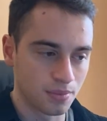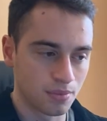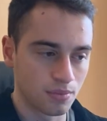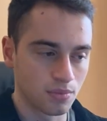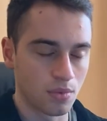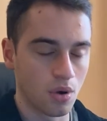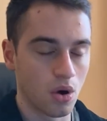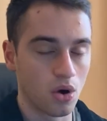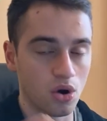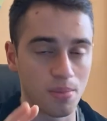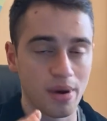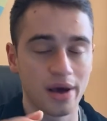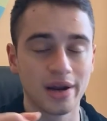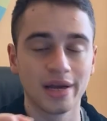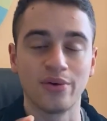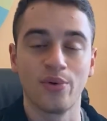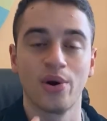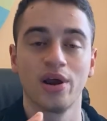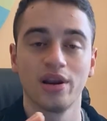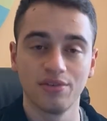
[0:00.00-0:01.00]
automatic
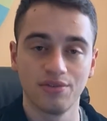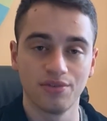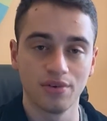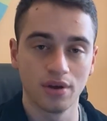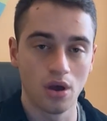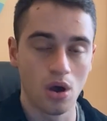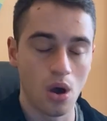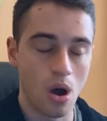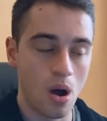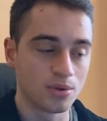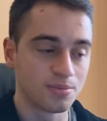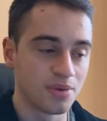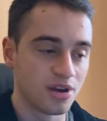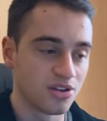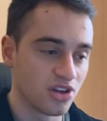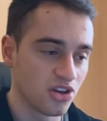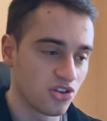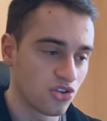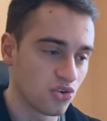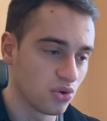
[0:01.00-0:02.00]
creative
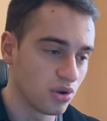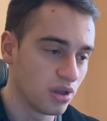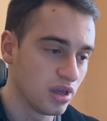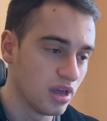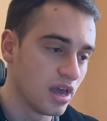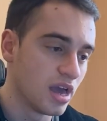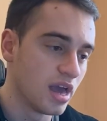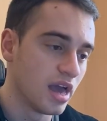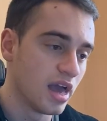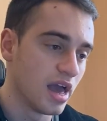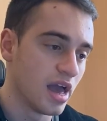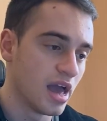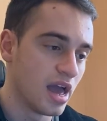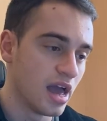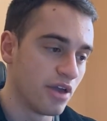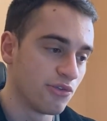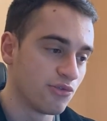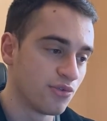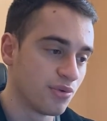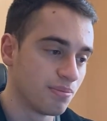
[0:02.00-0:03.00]
optimization.
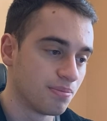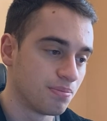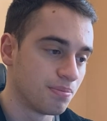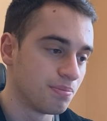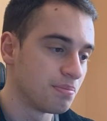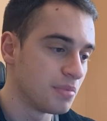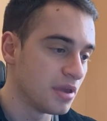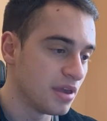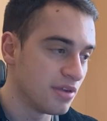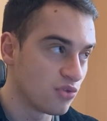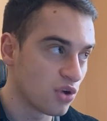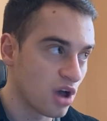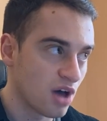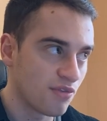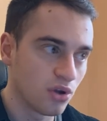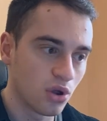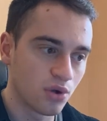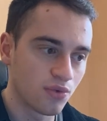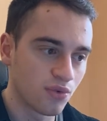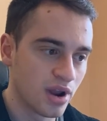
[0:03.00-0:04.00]
If you have a
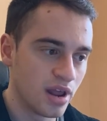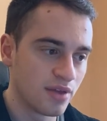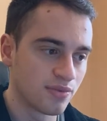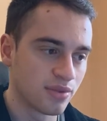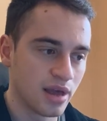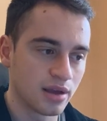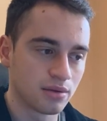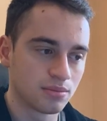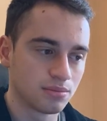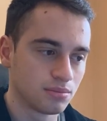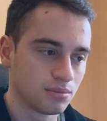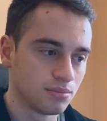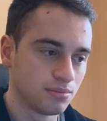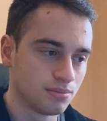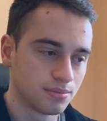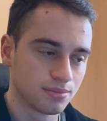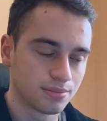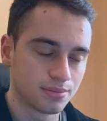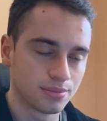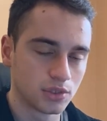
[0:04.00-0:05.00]
lot of creatives, like
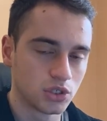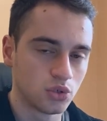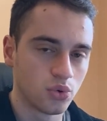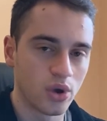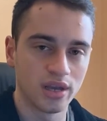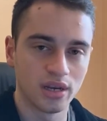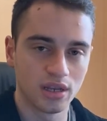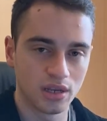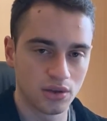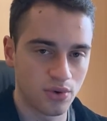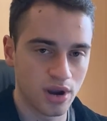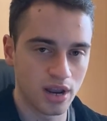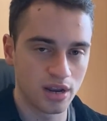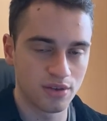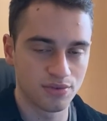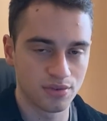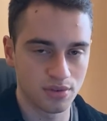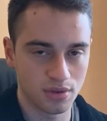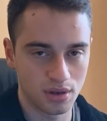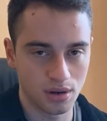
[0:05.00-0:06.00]
20
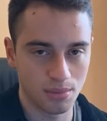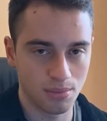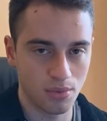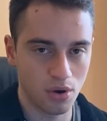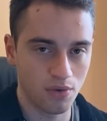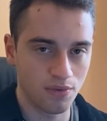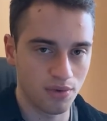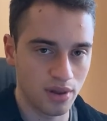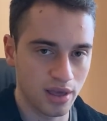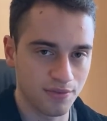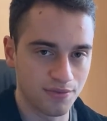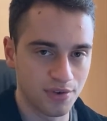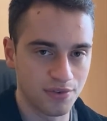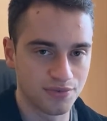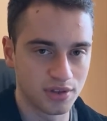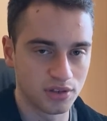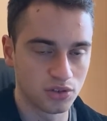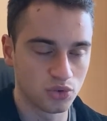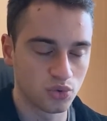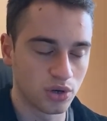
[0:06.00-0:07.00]
creatives and above, like
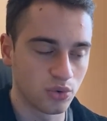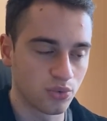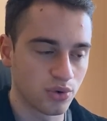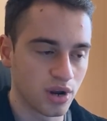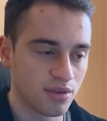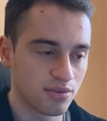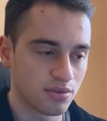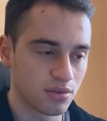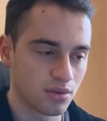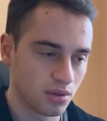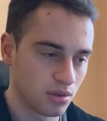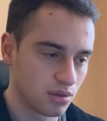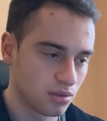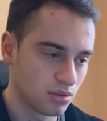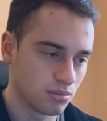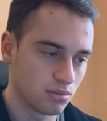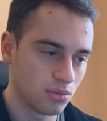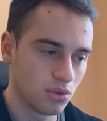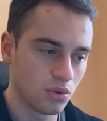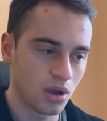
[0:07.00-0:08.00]
15-20 creatives,
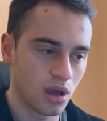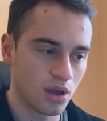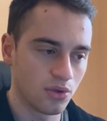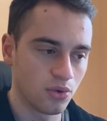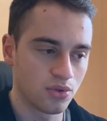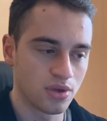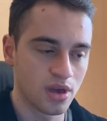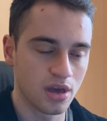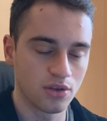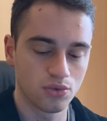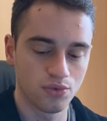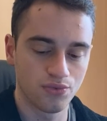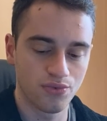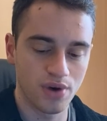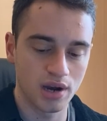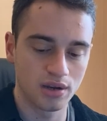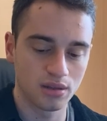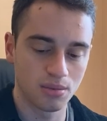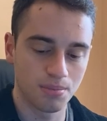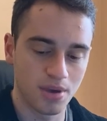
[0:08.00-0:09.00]
you can use that to
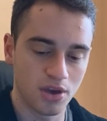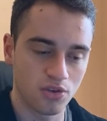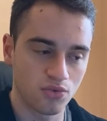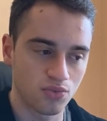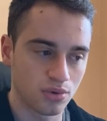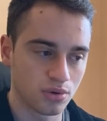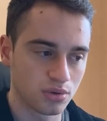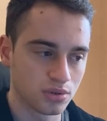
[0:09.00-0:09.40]
find the best ones.